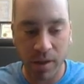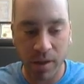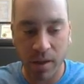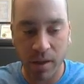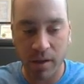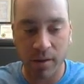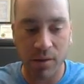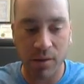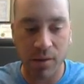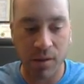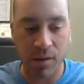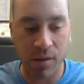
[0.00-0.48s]
get
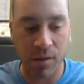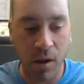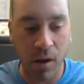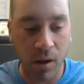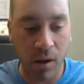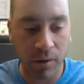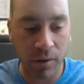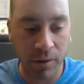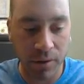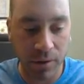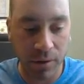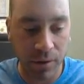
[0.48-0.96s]

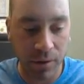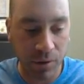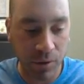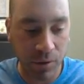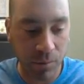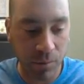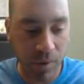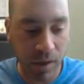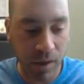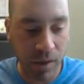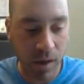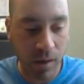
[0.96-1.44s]
installed to.
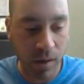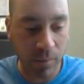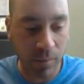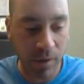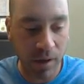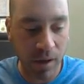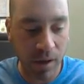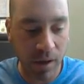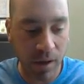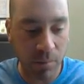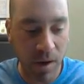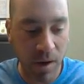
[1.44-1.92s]
But I'm going
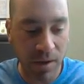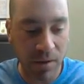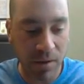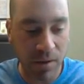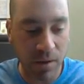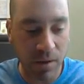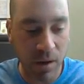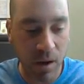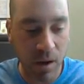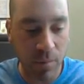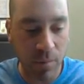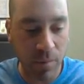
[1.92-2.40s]
to hit my
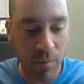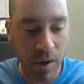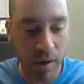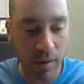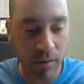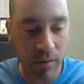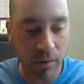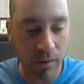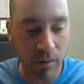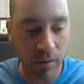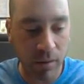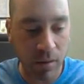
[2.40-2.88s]
Start
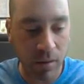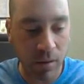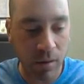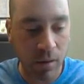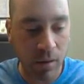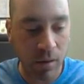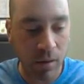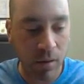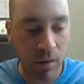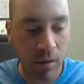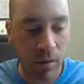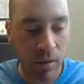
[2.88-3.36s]
button,
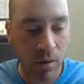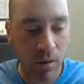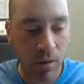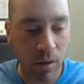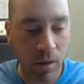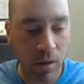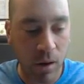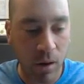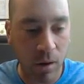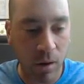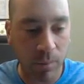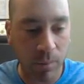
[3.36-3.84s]

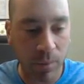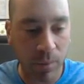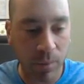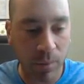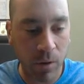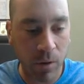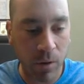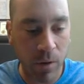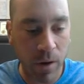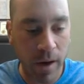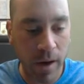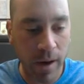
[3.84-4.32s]
All
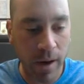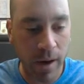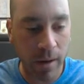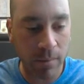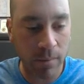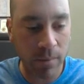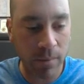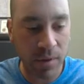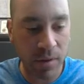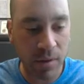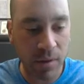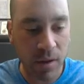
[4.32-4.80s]

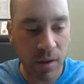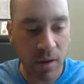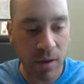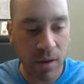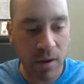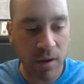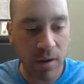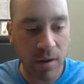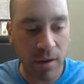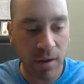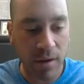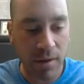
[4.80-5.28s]
Programs.
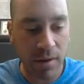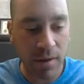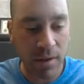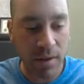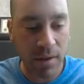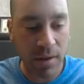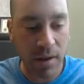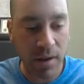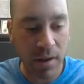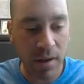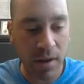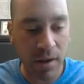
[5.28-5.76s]
You can
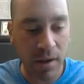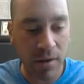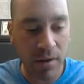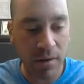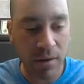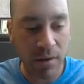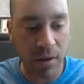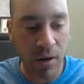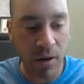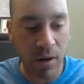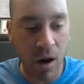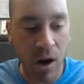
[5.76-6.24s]
see
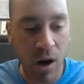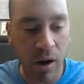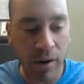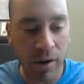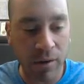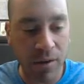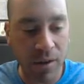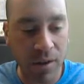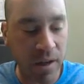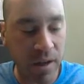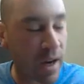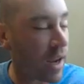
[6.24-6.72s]
here's an
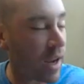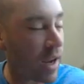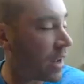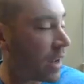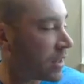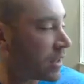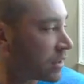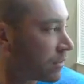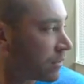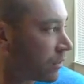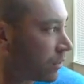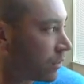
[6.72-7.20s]

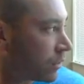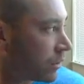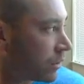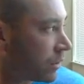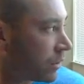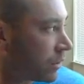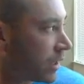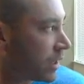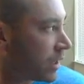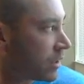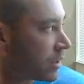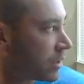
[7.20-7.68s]
ArcGIS
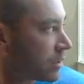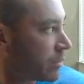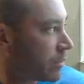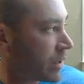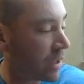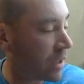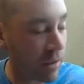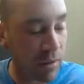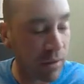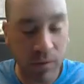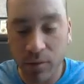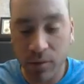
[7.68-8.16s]
folder that has
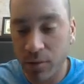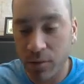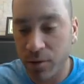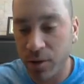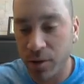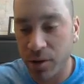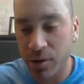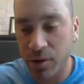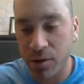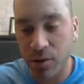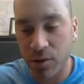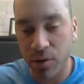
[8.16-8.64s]
been
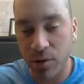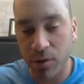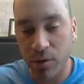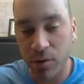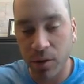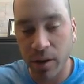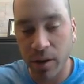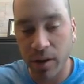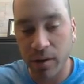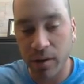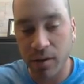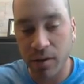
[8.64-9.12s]
just
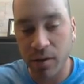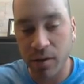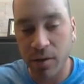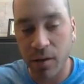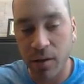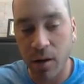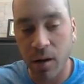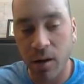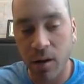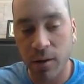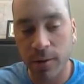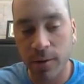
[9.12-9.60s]
newly
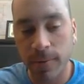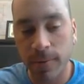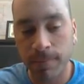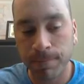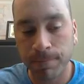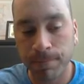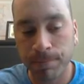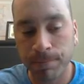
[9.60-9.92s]
installed.